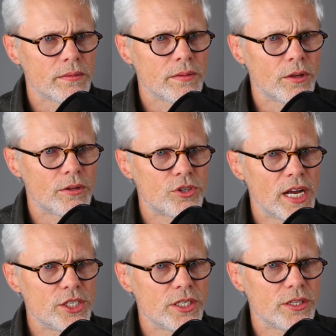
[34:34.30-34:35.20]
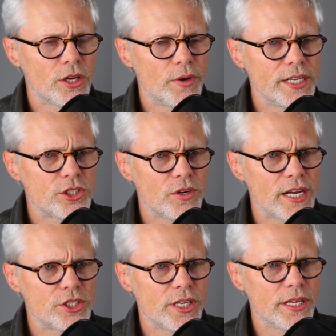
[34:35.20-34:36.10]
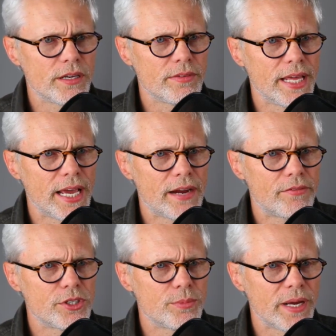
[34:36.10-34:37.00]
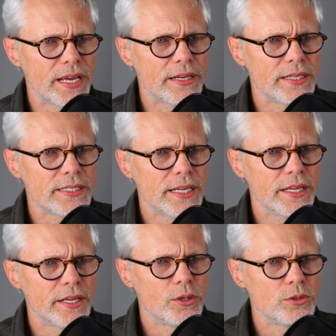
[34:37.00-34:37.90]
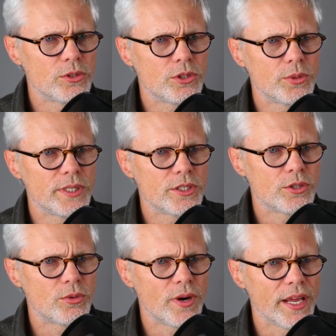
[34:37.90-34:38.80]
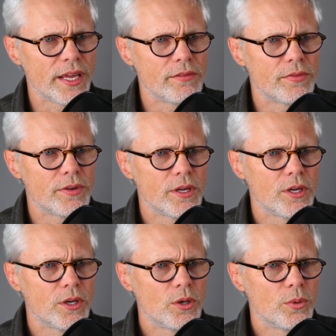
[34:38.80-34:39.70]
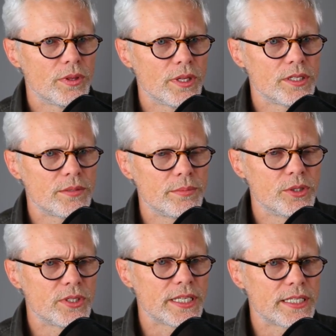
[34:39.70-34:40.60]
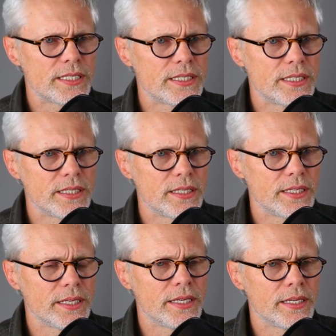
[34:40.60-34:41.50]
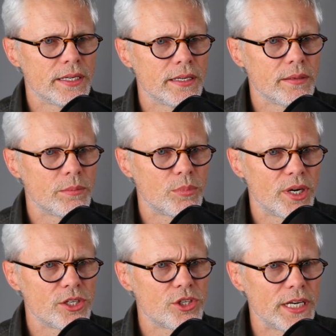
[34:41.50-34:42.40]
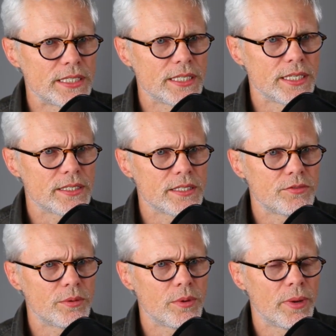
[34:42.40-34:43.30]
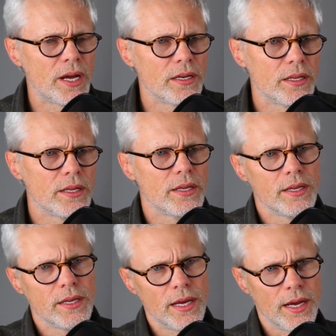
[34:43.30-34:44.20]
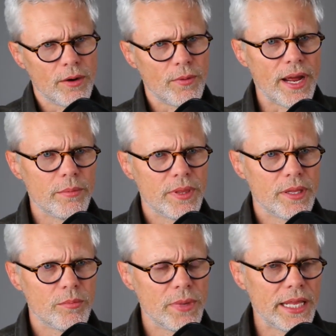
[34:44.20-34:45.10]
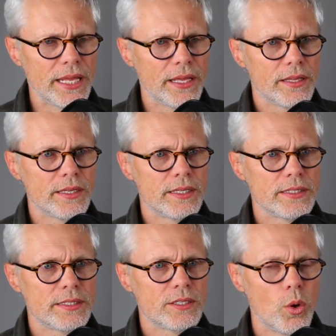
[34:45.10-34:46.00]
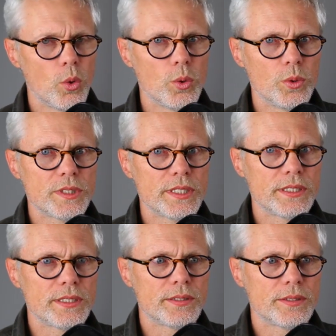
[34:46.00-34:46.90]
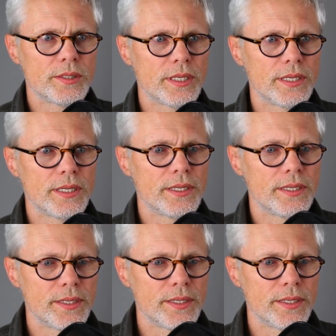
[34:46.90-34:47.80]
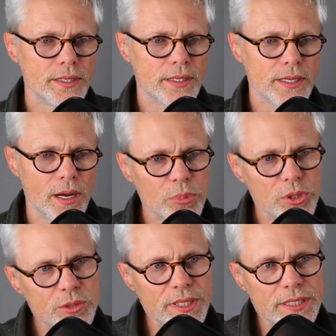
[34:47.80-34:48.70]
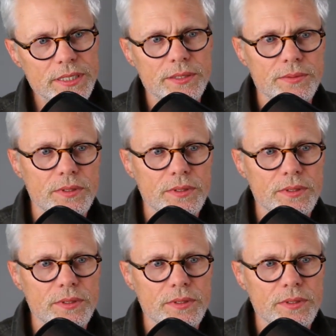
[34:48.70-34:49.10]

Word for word: The, trage- the great tragedy of the average man is that he goes to his grave with his music still in him. Brian Tracy. This is from Ahmad. Uh, right, meaning his goals, his uh, accomplishments.